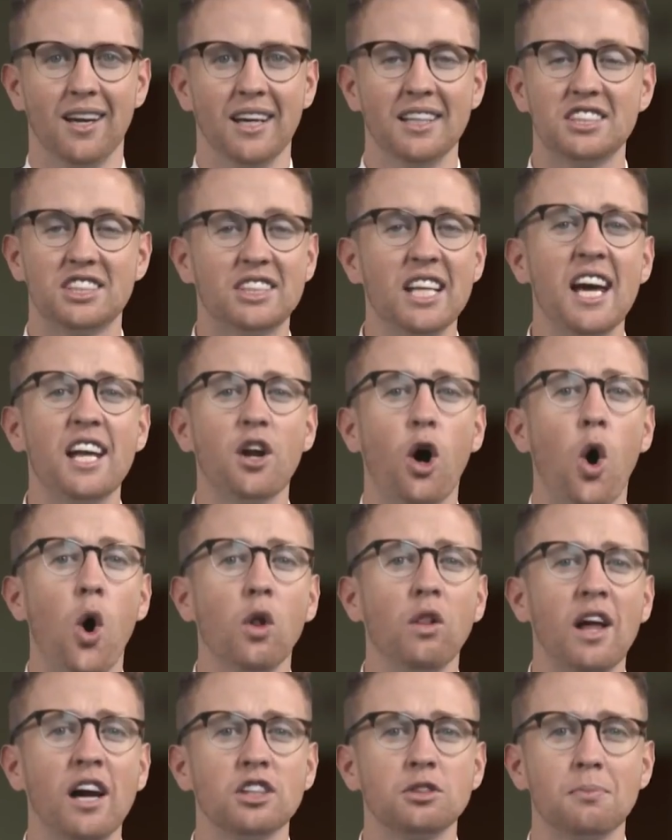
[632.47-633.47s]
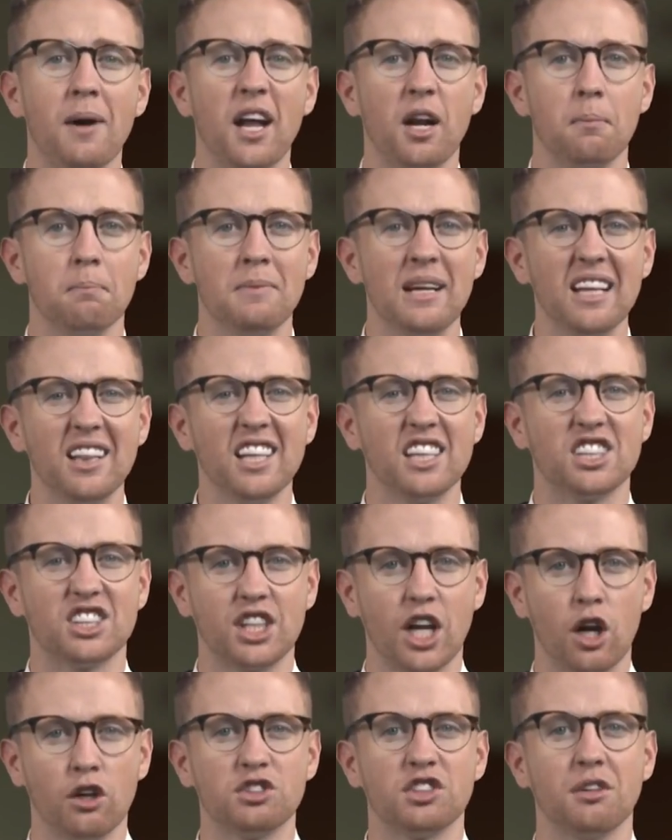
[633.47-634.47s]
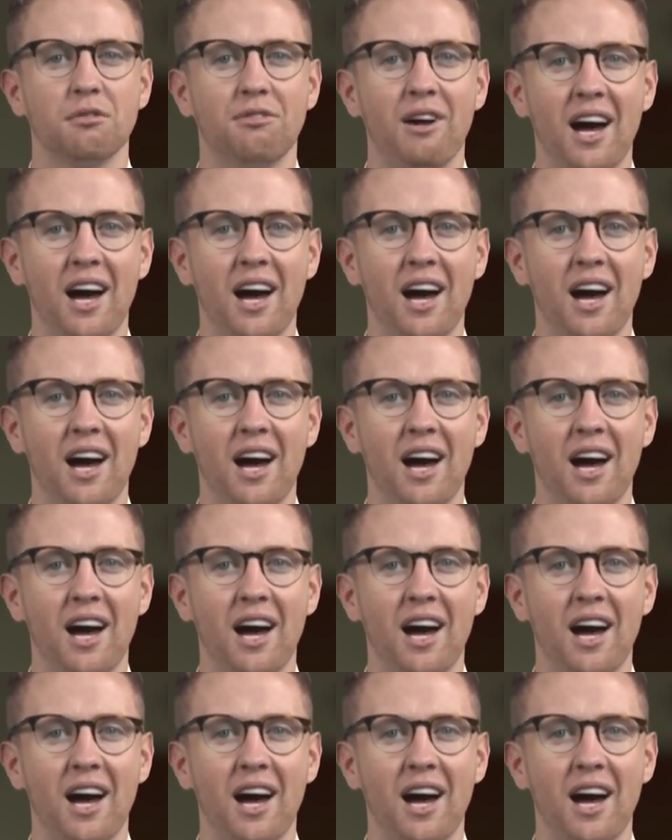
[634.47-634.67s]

Instead, All Lives Matter merely serves to